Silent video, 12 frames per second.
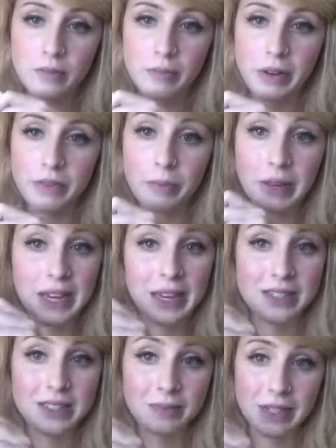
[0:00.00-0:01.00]
But for me,
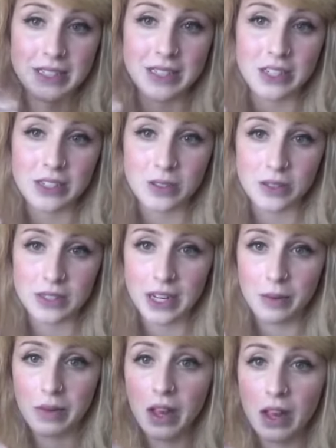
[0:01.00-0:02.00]
my skin just soaks it
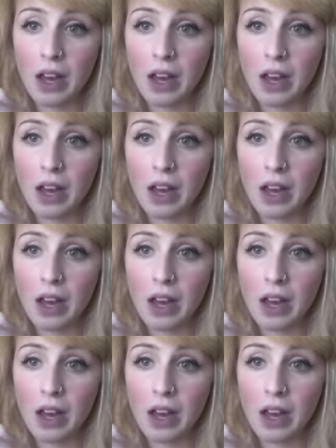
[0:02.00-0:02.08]
up.